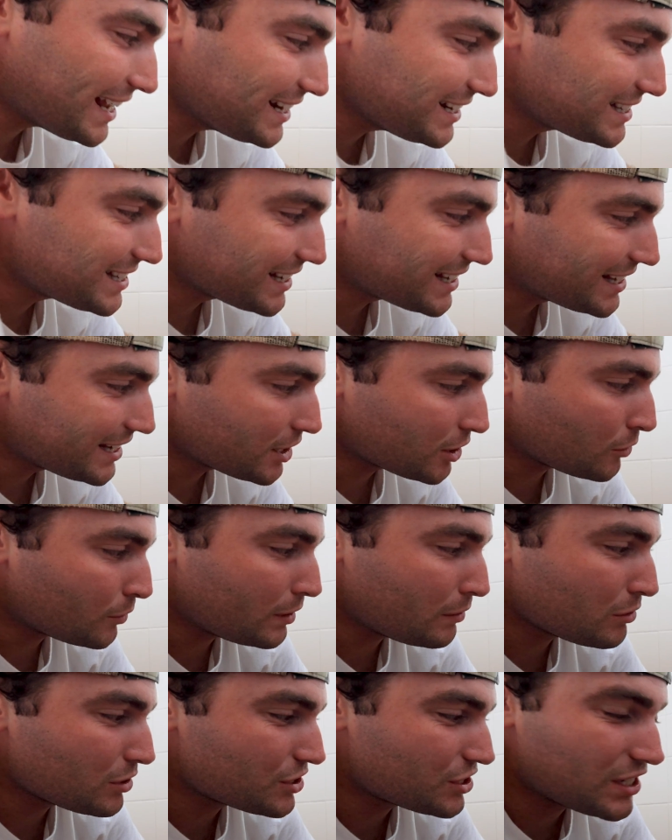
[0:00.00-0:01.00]
into here,
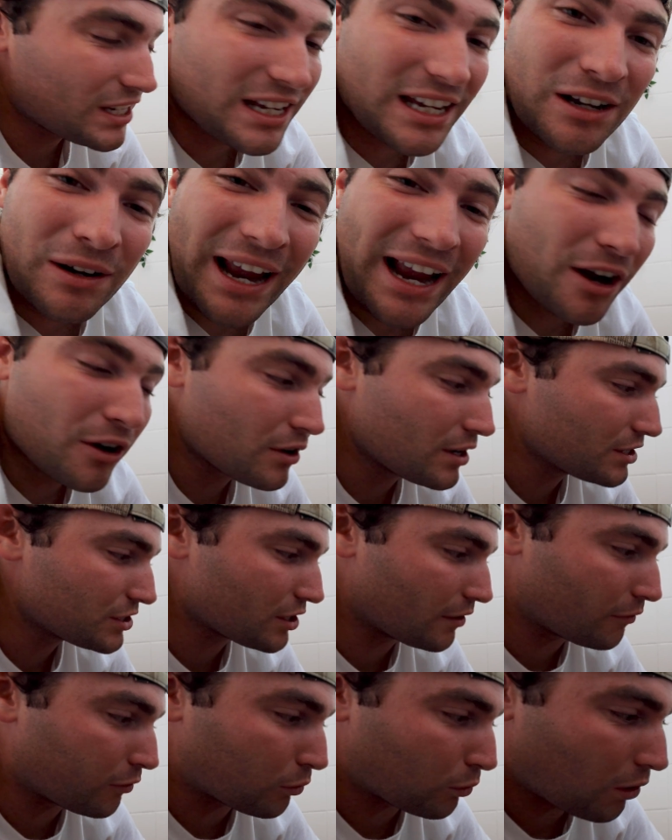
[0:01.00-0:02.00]
we were seeing areas
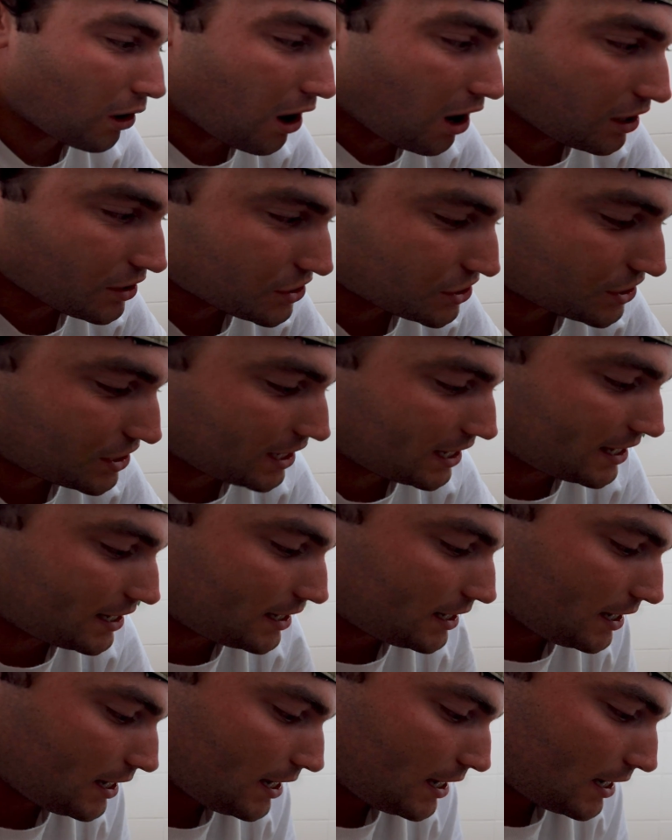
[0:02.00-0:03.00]
of raw
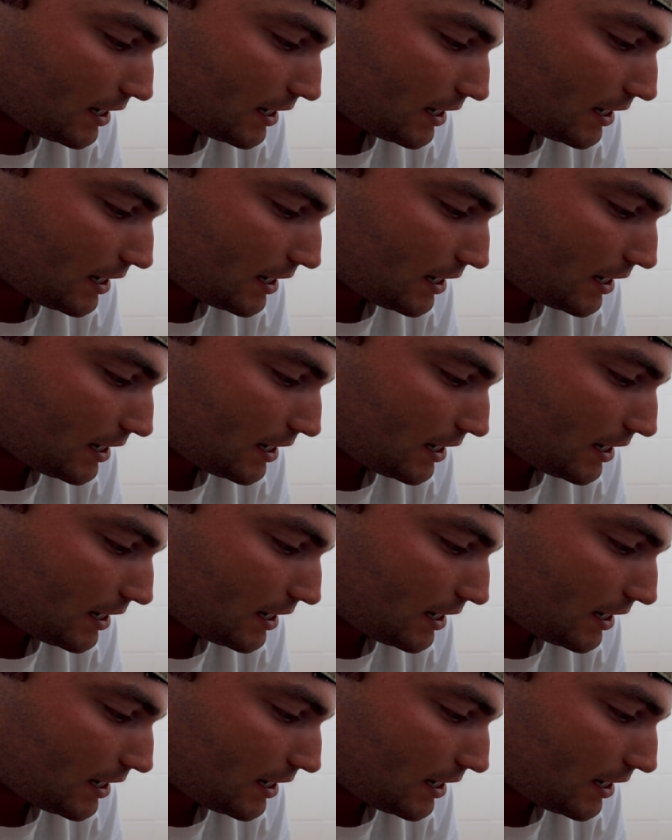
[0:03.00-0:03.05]
skin.